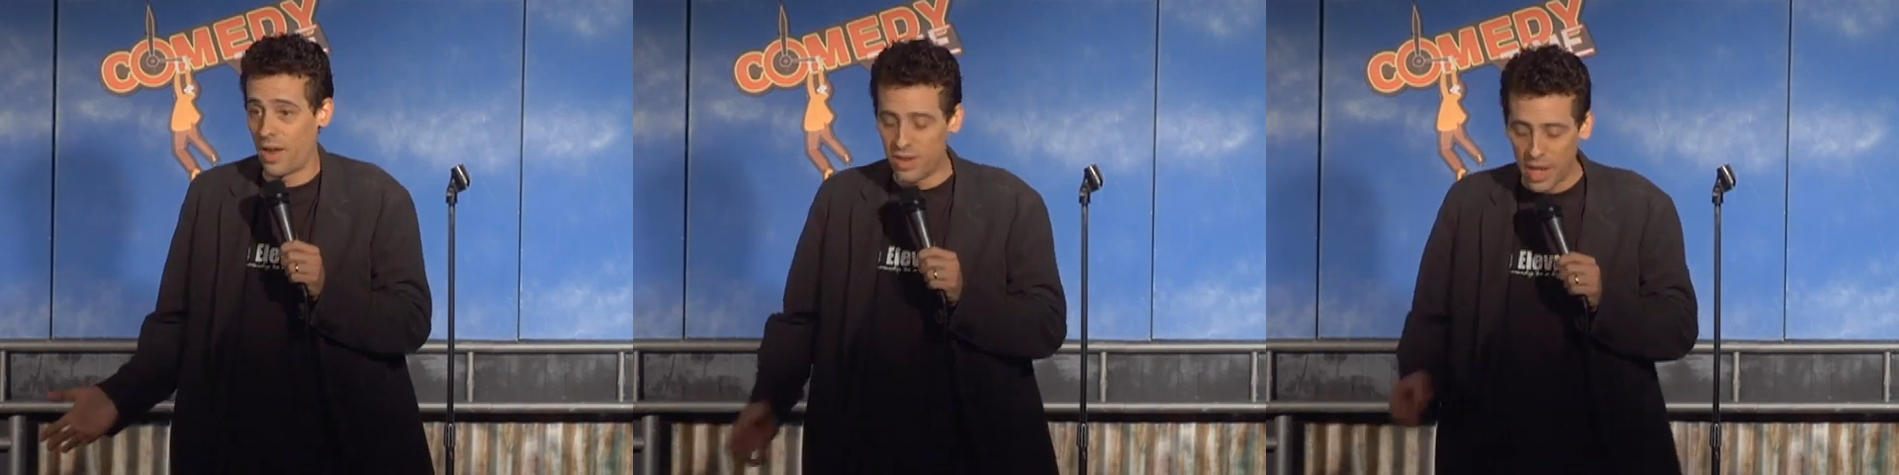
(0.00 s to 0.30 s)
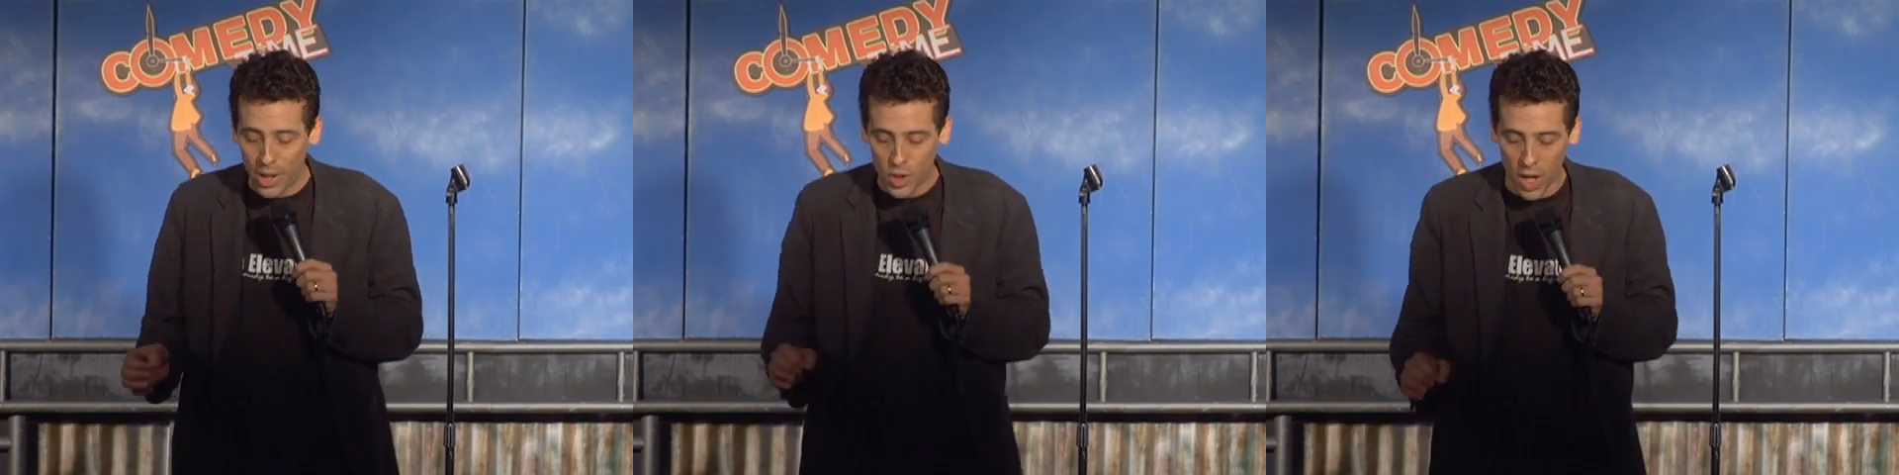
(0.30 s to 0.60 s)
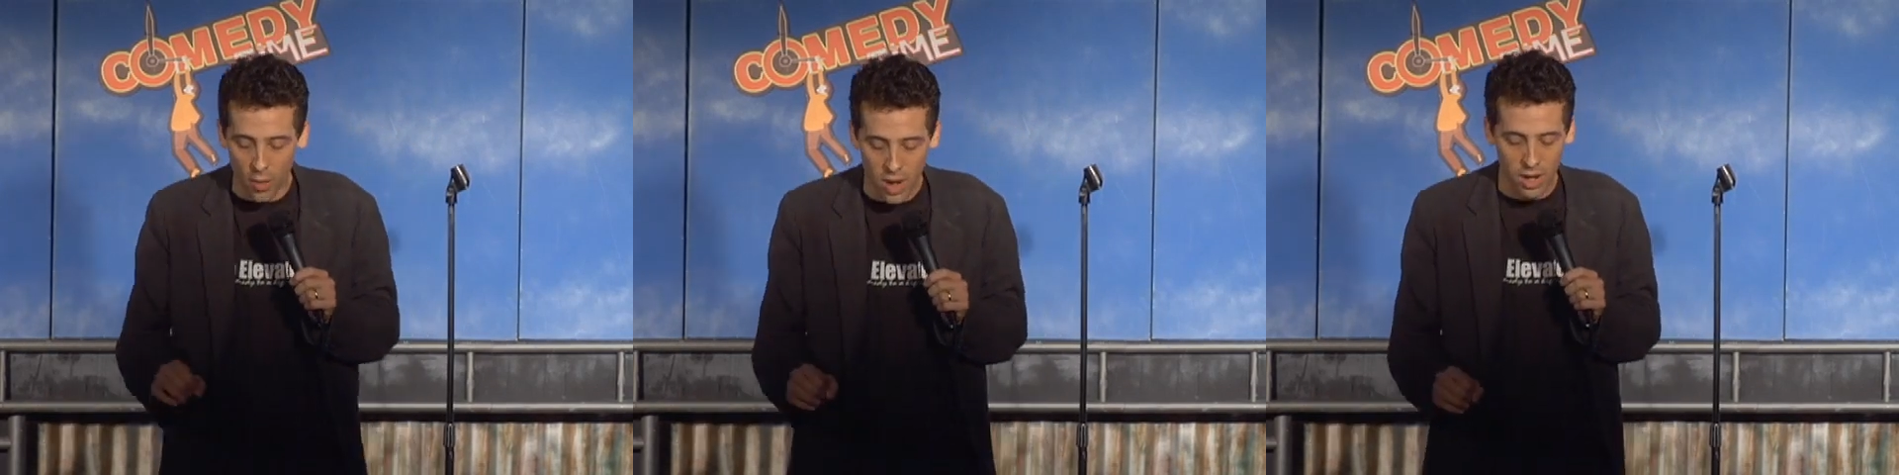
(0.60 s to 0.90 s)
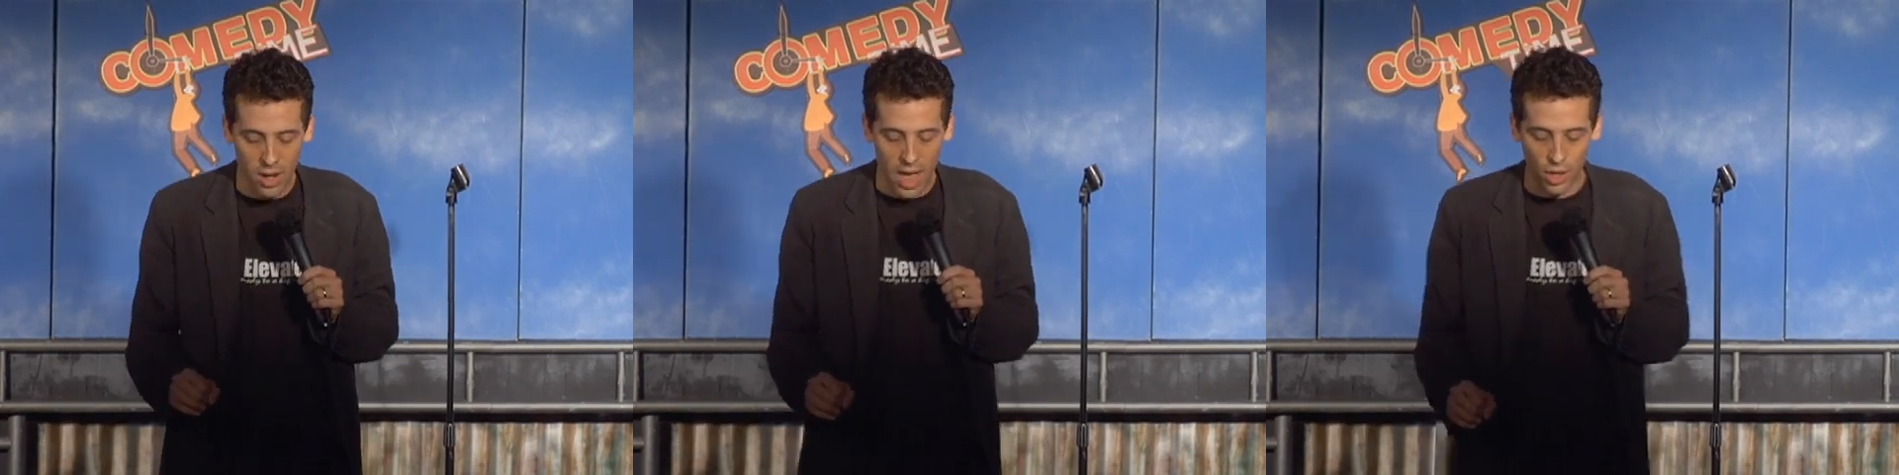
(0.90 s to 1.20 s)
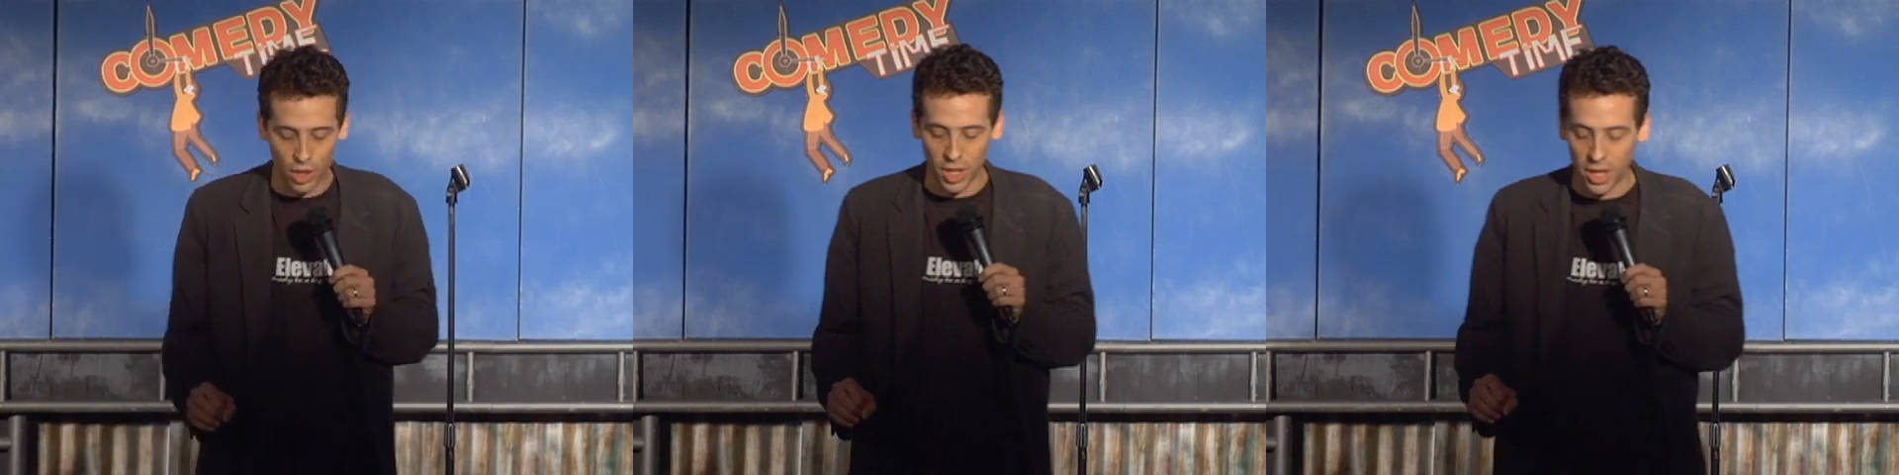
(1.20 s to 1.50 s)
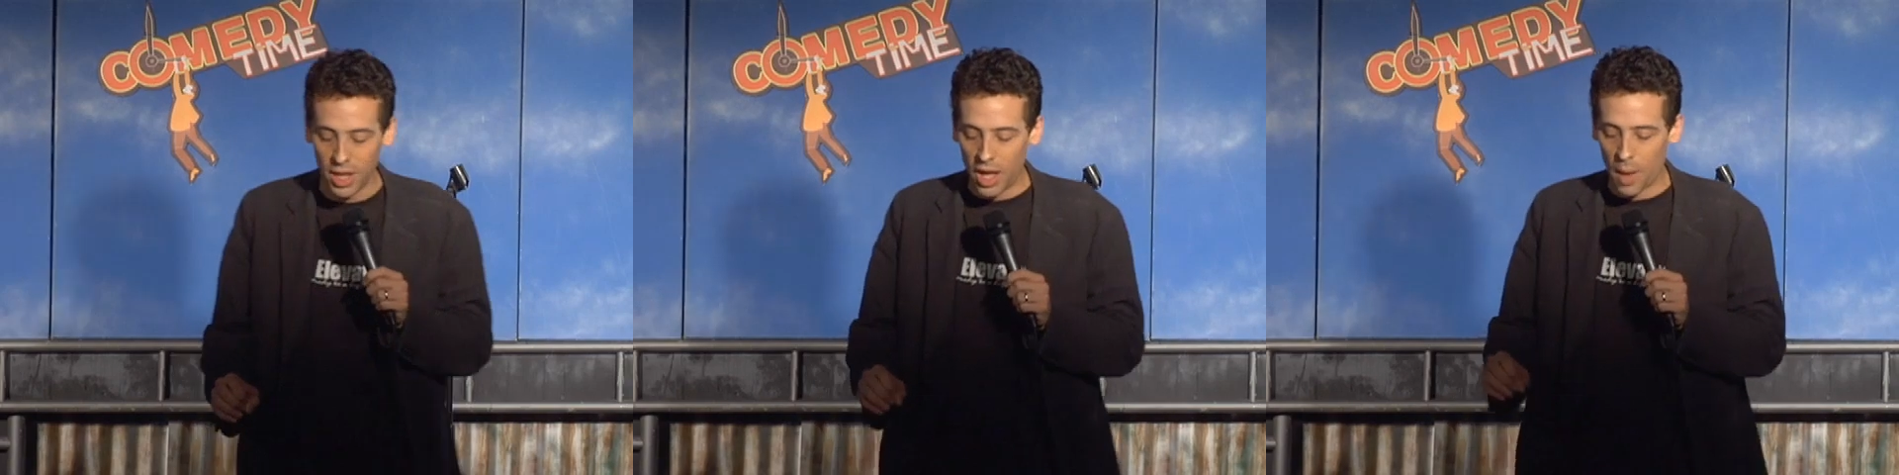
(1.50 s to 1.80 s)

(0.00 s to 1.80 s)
Every time I try to write an analogy,